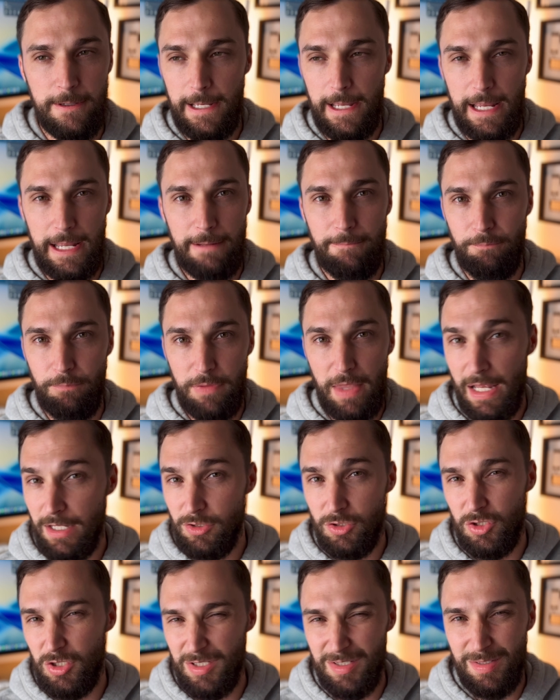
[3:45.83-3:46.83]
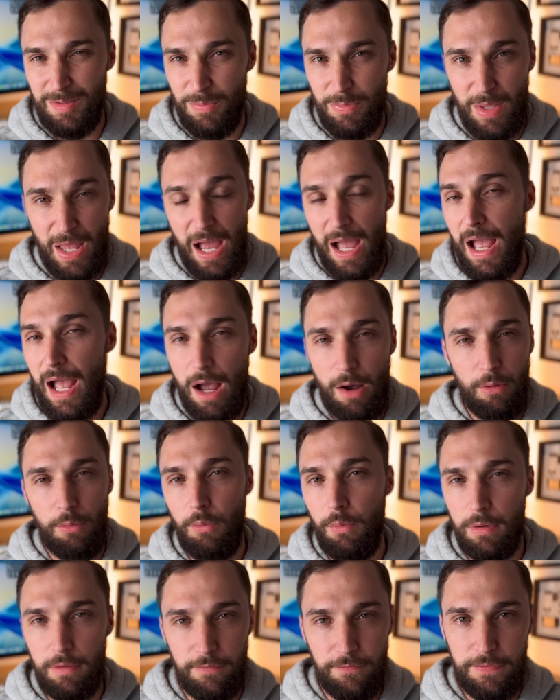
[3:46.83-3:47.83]
And that's just not how I
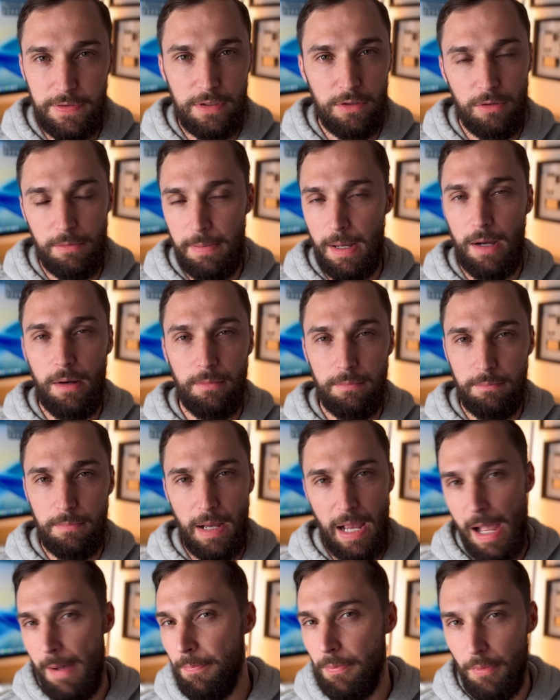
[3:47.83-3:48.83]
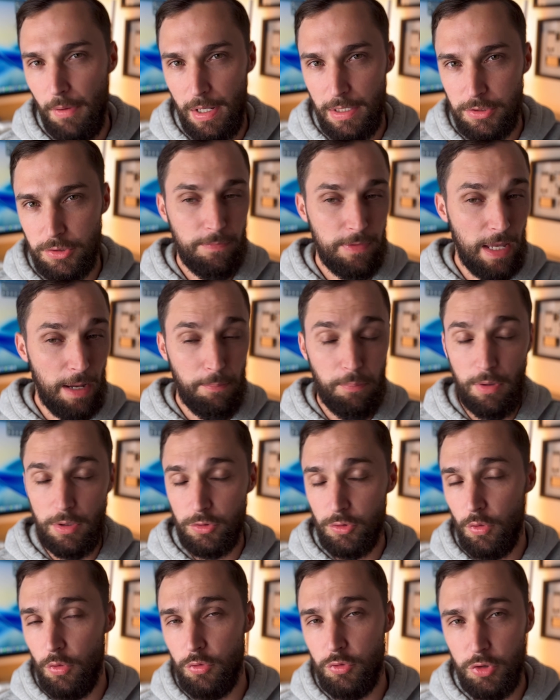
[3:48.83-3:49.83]
want to feel about my Apple Watch. The Apple
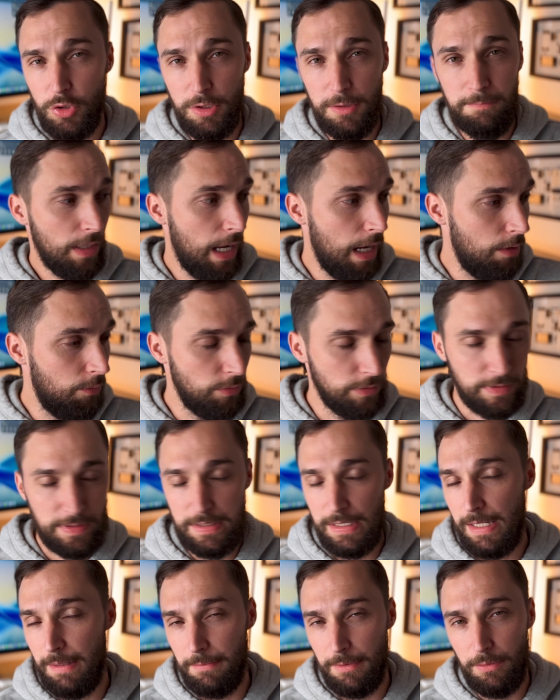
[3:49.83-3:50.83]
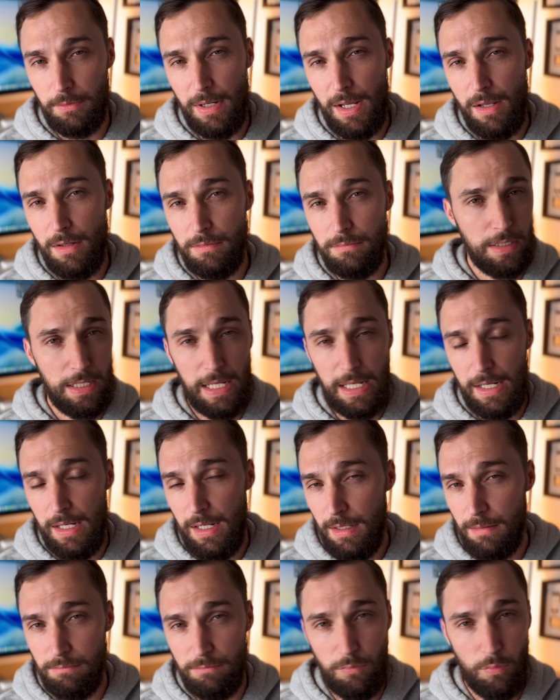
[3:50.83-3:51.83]
Watch Ultra, I would slam it around, hit
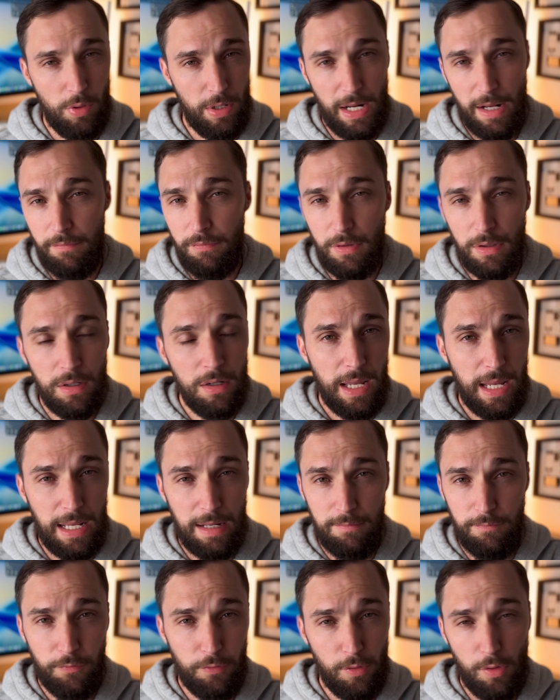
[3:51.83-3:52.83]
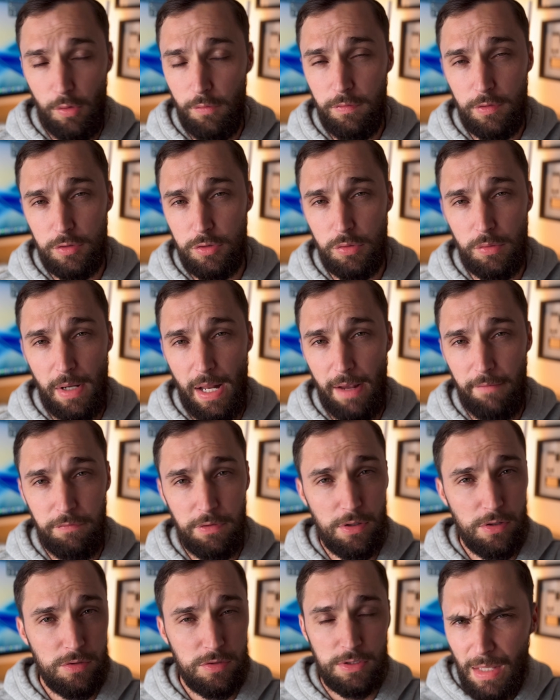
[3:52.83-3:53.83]
it, whatever. And for over 2.5
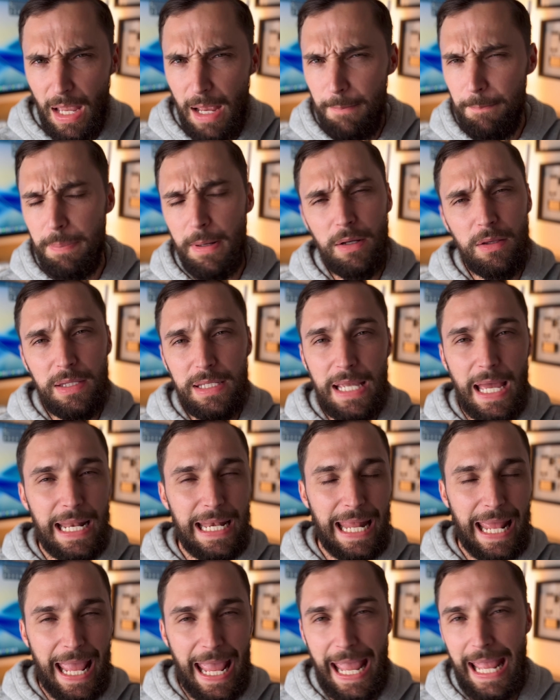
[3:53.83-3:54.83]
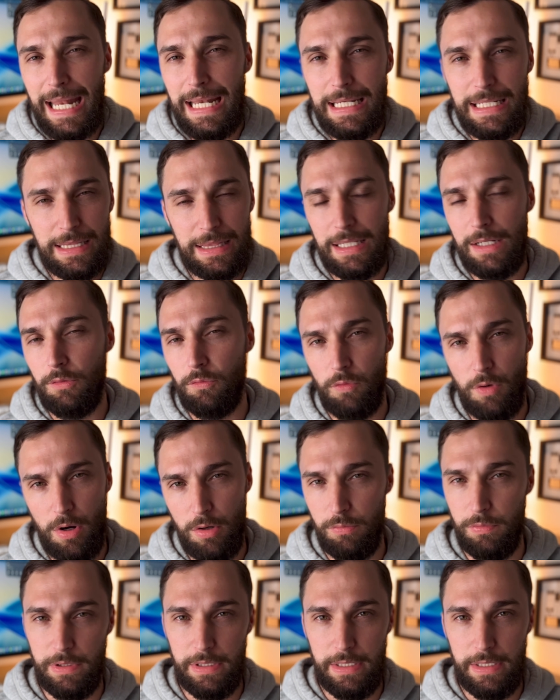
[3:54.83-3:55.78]
years, I barely had anything wrong with